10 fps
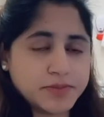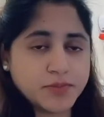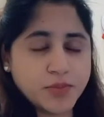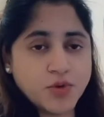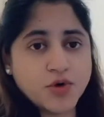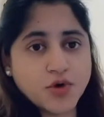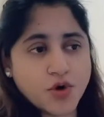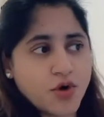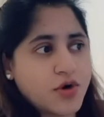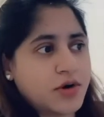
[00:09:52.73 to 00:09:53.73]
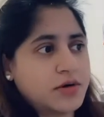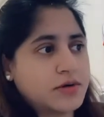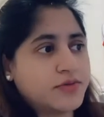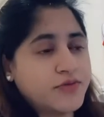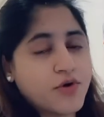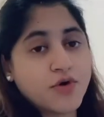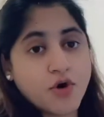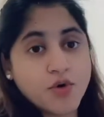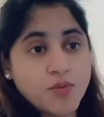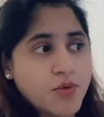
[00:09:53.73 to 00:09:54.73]
4
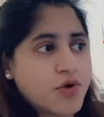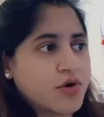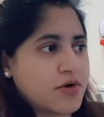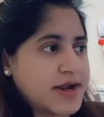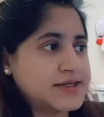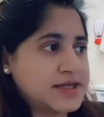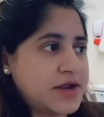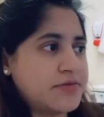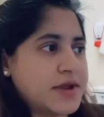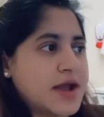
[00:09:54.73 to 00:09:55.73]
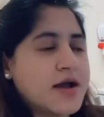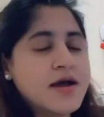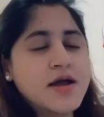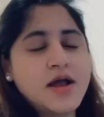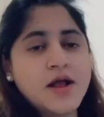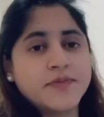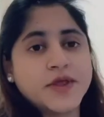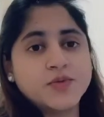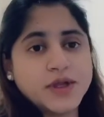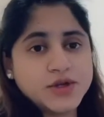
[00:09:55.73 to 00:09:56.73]
or more criteria,
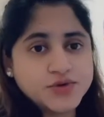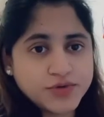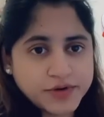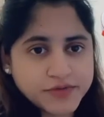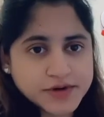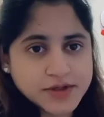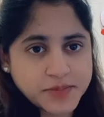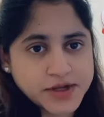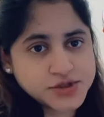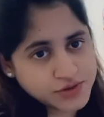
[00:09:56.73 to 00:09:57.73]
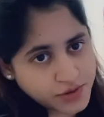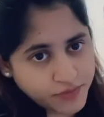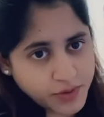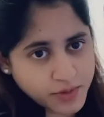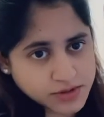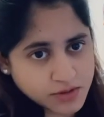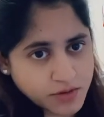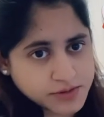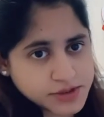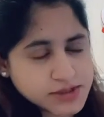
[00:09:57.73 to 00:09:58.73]
then we need to refer the patient to a
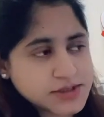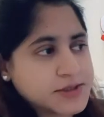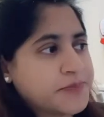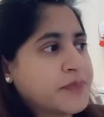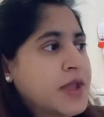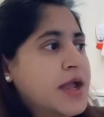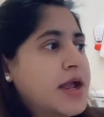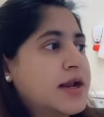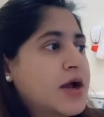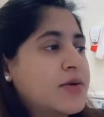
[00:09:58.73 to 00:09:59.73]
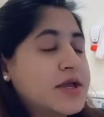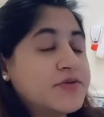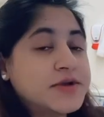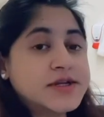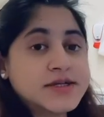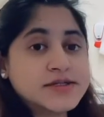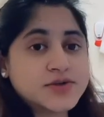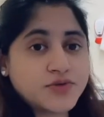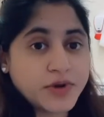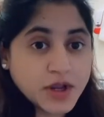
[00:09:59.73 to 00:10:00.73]
rheumatologist. Now, if it is
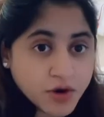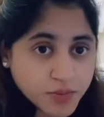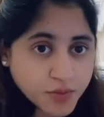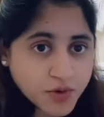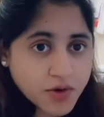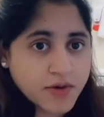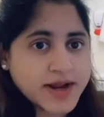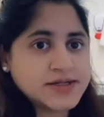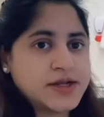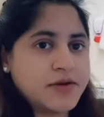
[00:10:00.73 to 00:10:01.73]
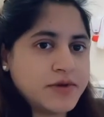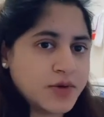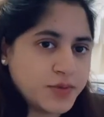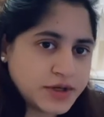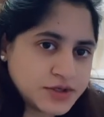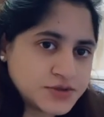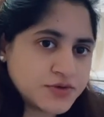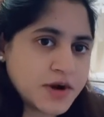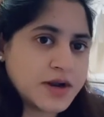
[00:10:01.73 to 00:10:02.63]
three or more criteria, we need to run